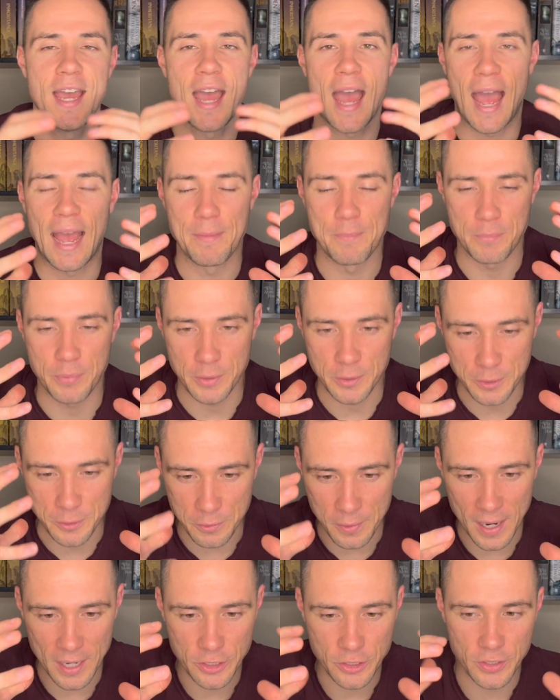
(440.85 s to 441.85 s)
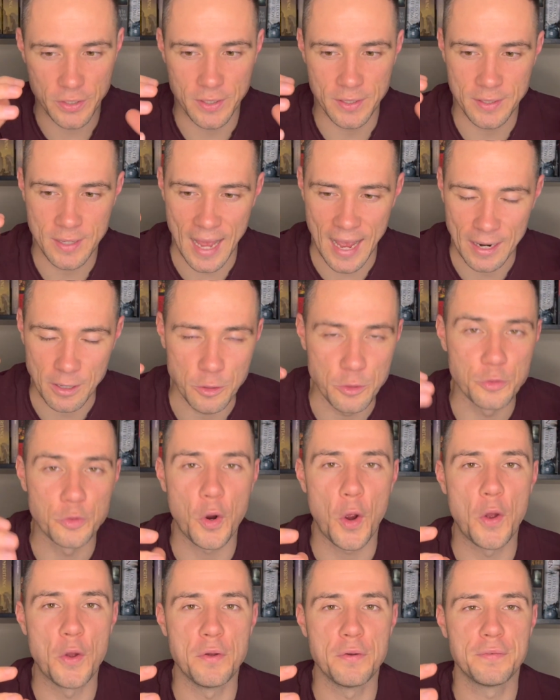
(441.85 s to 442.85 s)
and progression and
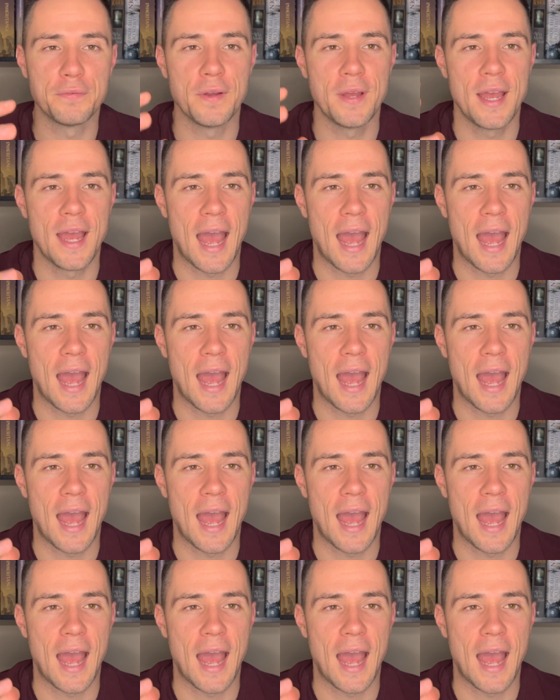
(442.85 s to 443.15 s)
growth,